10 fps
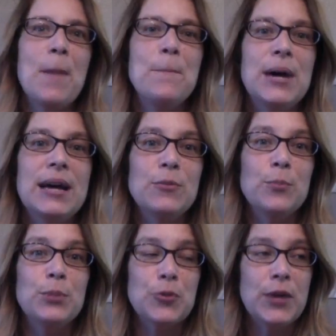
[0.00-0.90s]
But
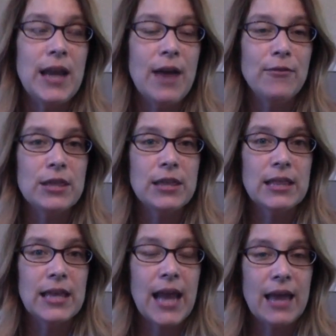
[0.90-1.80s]
between everything
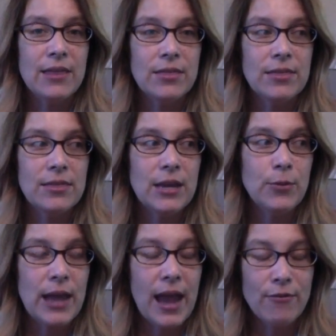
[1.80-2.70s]
that I think we
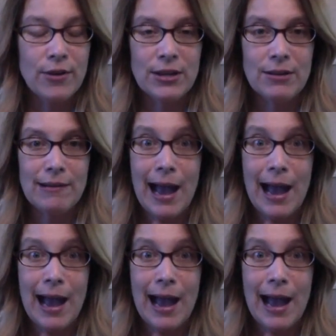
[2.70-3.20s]
have around here,